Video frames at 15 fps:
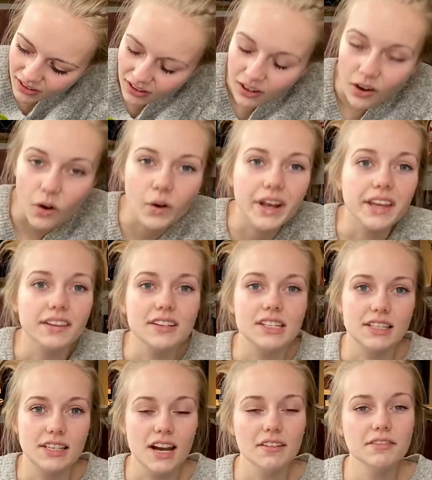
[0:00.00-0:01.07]
Okay,
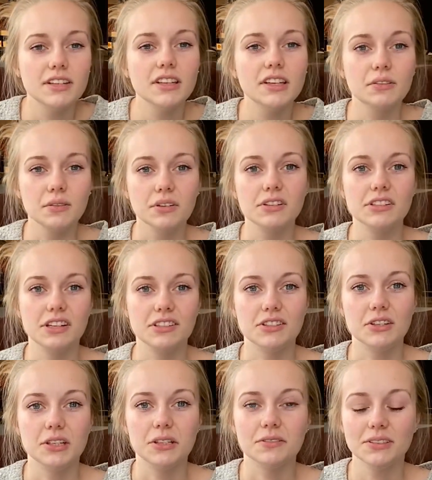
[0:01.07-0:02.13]
there's definitely roots on
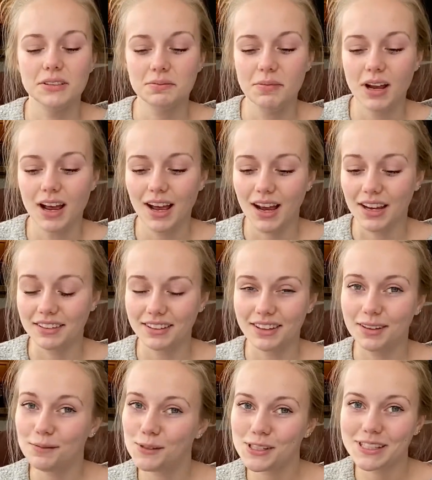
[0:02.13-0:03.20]
2 of them. I think
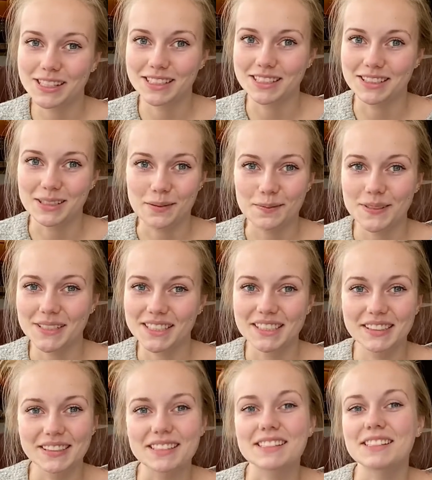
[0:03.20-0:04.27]
I'm just gonna dump it
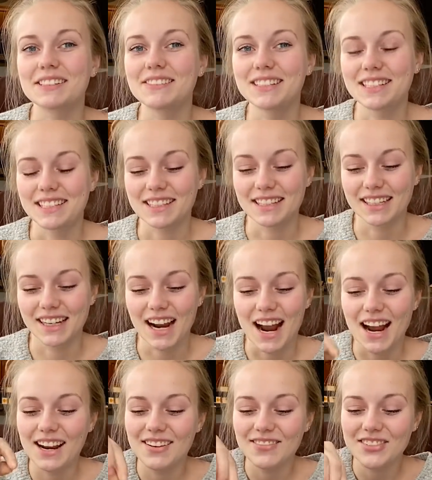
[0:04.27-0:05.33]
out and see what's in there.
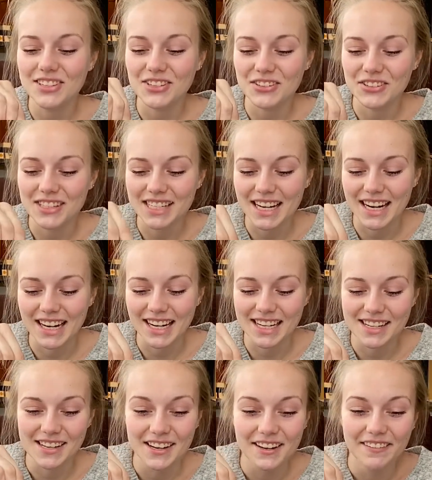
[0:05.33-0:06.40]
I am so
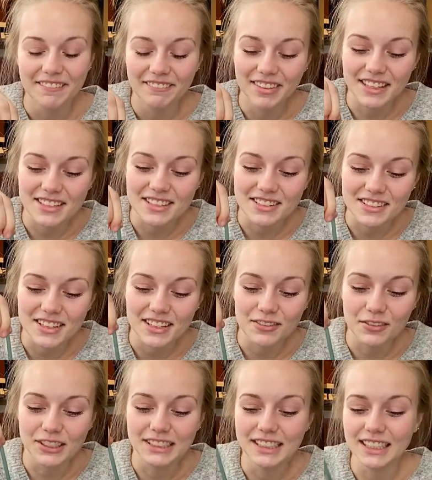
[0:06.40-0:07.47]
scared. This is like
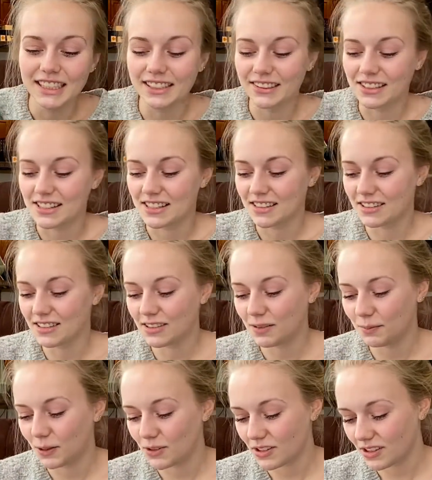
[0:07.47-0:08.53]
ridiculous. This is the
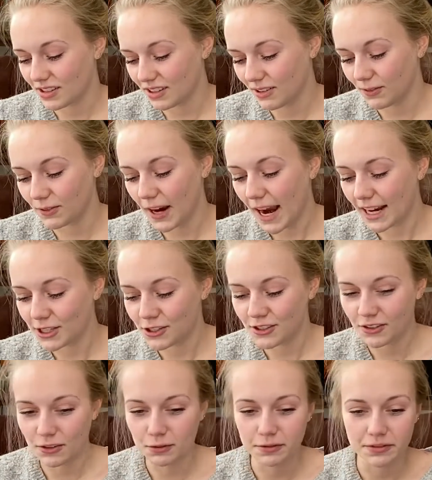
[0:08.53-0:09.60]
most
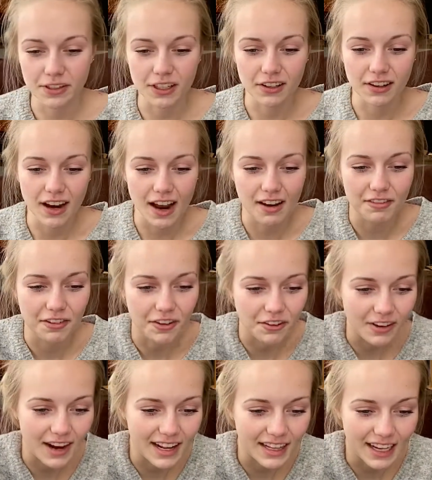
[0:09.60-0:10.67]
irrational fear ever
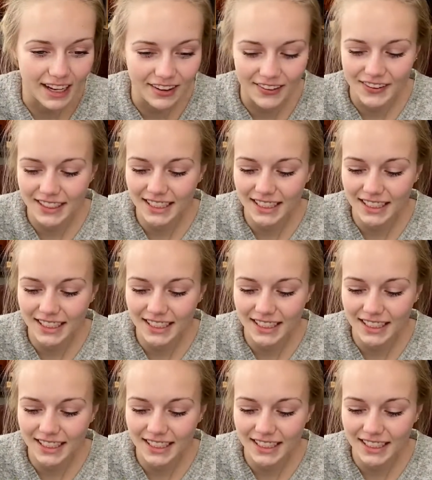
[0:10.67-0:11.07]
right now.